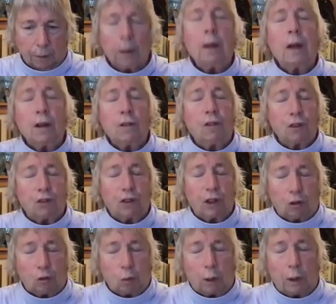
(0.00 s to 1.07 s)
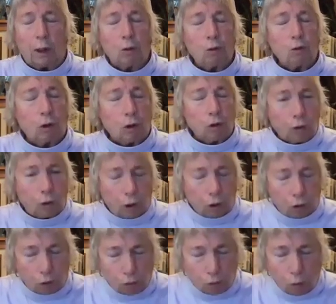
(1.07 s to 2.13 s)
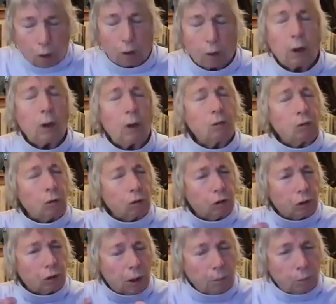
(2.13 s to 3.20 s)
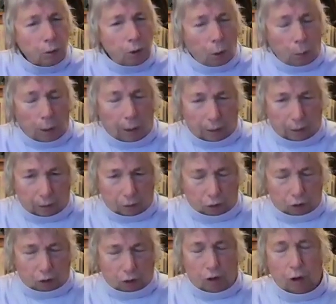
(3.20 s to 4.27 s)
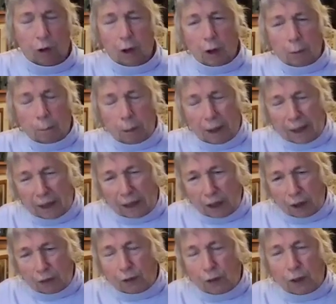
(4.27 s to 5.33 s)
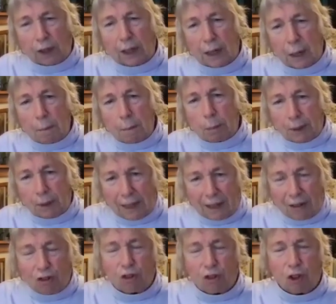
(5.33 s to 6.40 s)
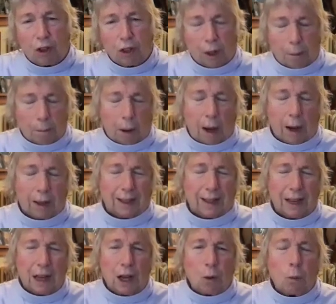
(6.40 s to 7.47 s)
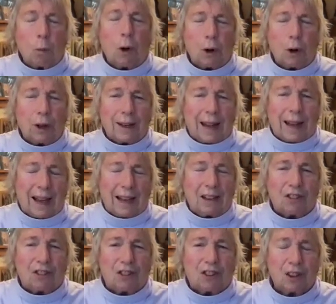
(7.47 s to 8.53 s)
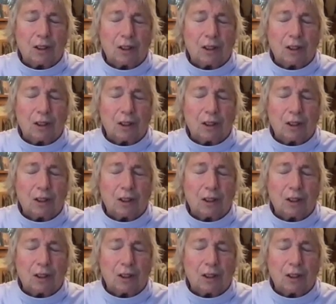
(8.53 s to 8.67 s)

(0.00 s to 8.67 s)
If the sexual energy is very strong, just keep doing this. Begin to feel any place in the body where it has